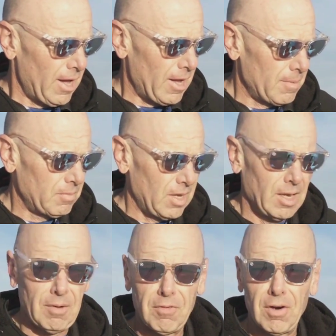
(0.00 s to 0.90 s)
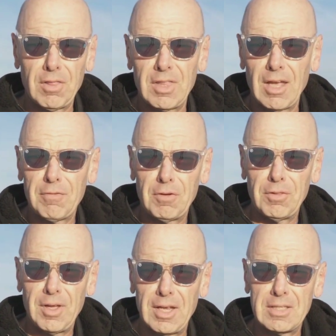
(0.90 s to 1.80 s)
and I'm very thankful
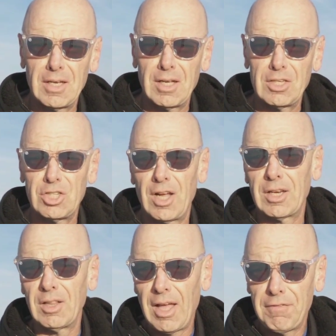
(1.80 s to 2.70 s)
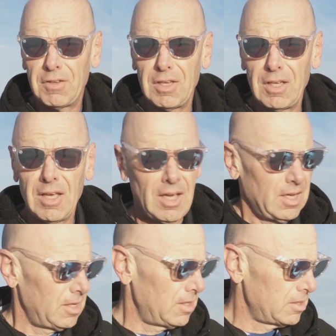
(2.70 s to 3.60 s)
that John
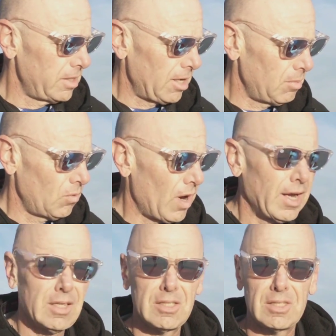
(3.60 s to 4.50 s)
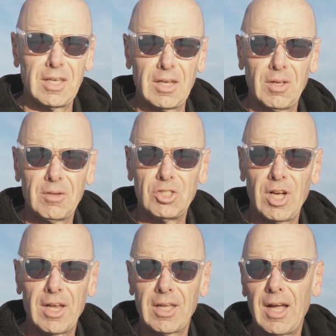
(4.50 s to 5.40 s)
Glefke is letting me ride this thing.
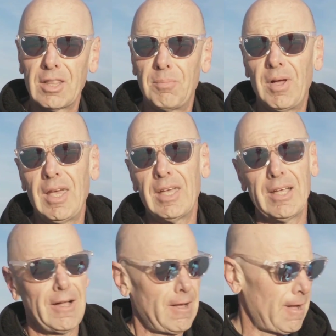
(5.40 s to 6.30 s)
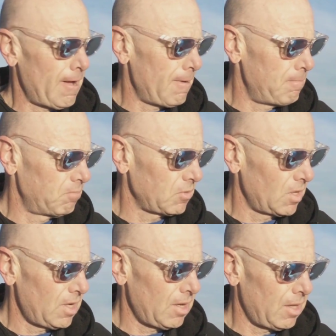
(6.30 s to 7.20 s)
John got the bike,
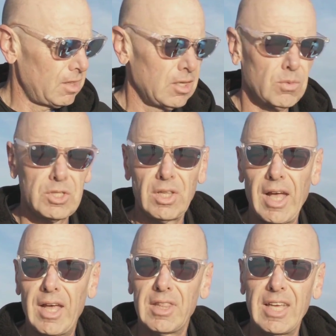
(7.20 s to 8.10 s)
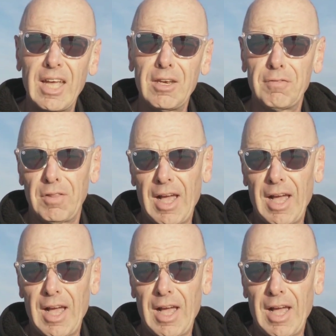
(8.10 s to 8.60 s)
I think it was at the end of